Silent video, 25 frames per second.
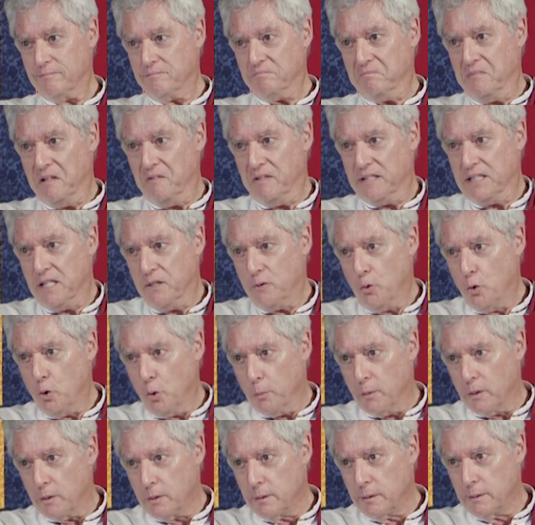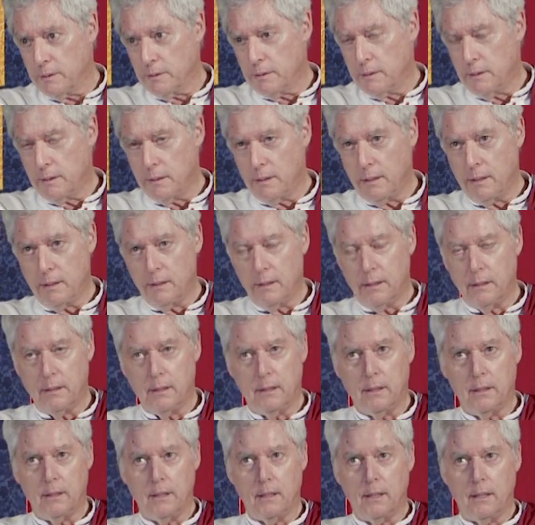if it's unknowable?
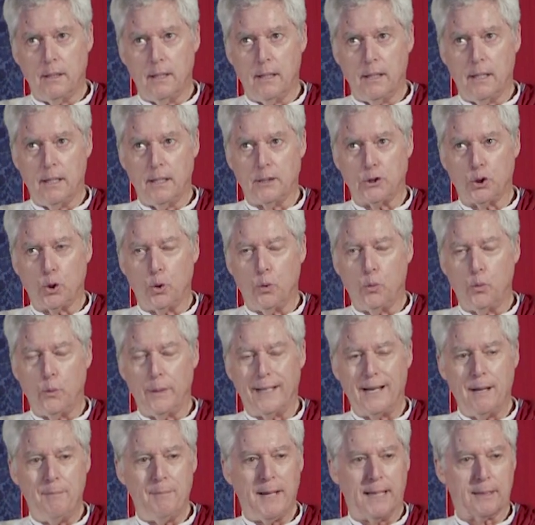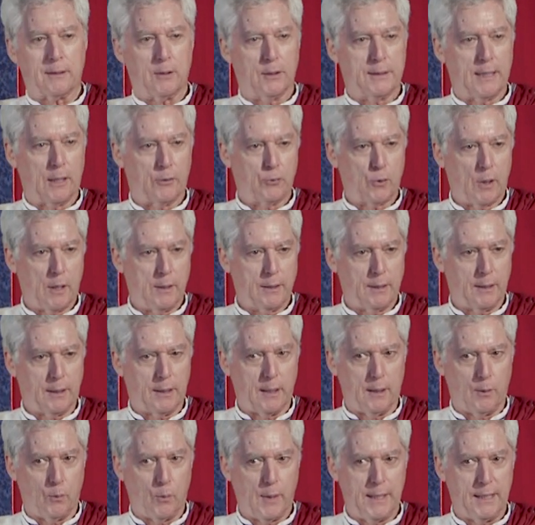And so we come back to
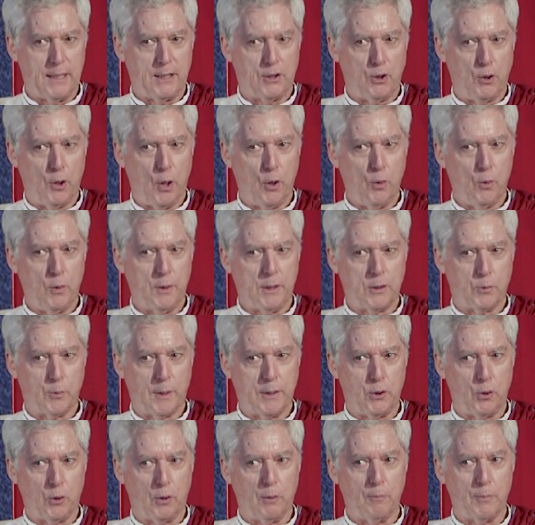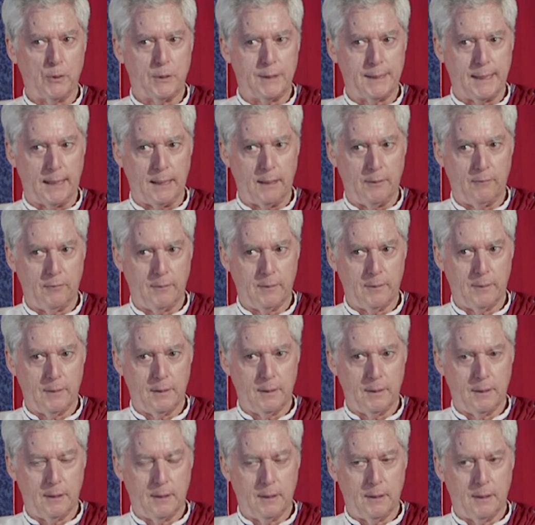Sautrantika. What is known is what you can perceive.
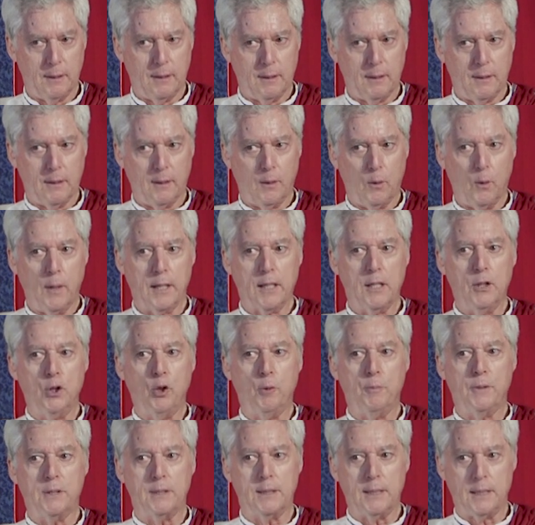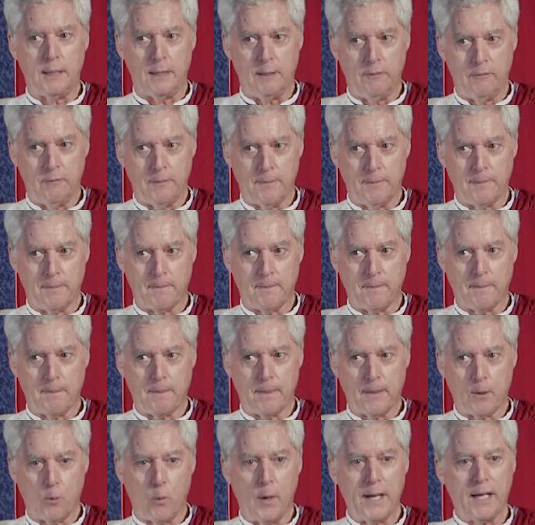What can you perceive?
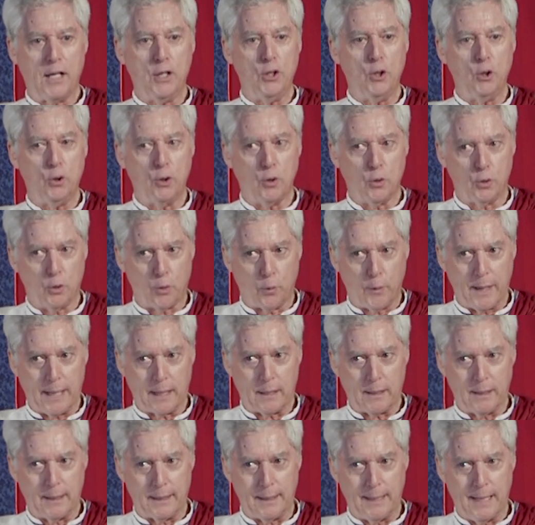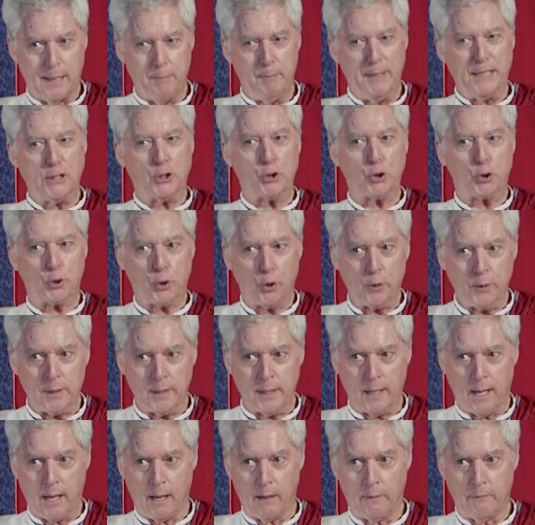What can you know directly and be
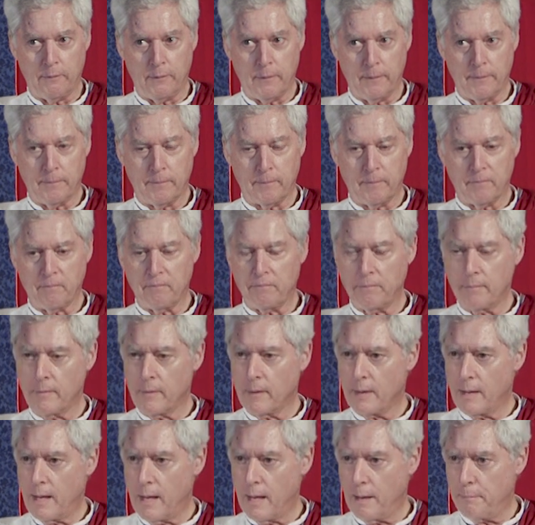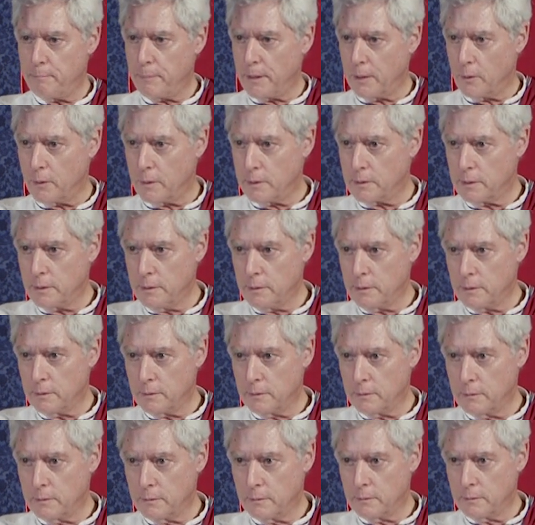certain of? Appearances
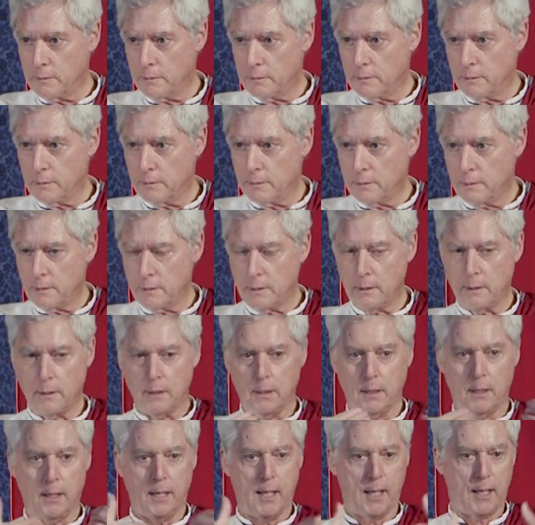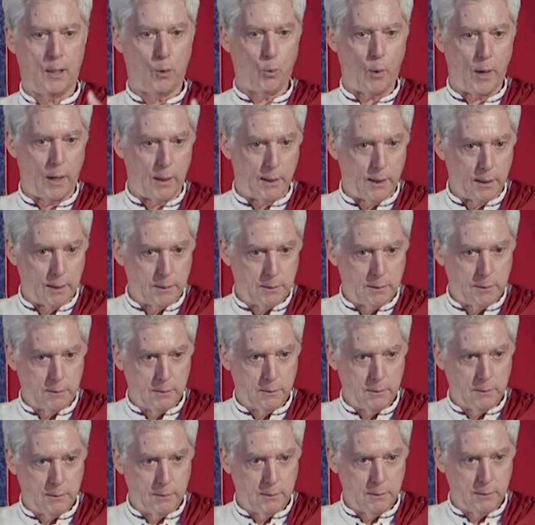and awareness,
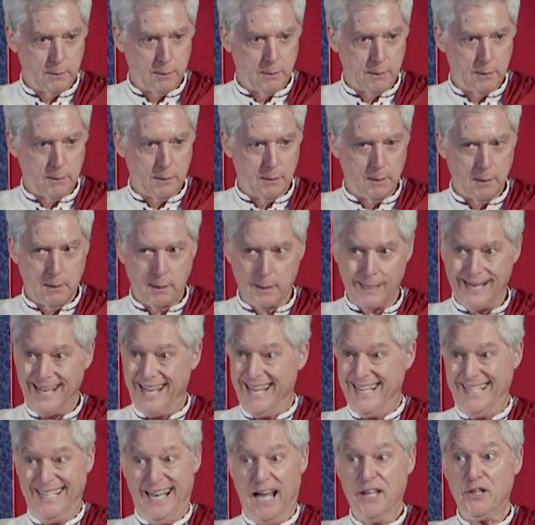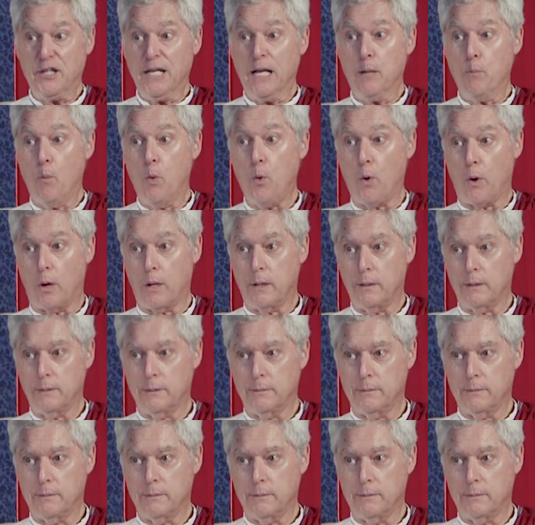and nothing more.